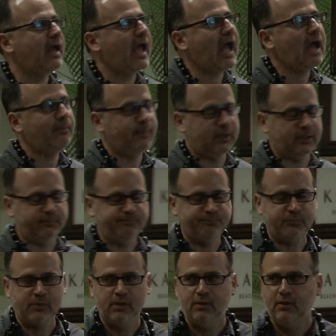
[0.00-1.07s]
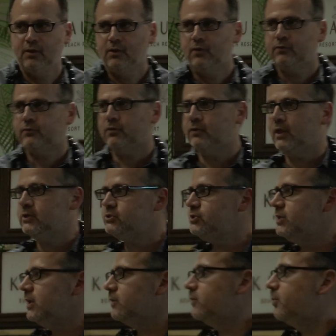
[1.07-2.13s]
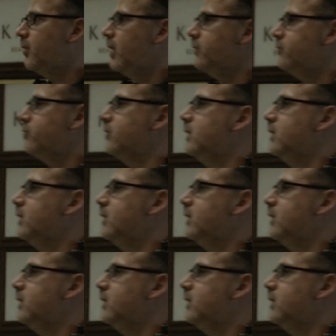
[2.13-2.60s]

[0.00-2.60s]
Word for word: to happen. So then she expressed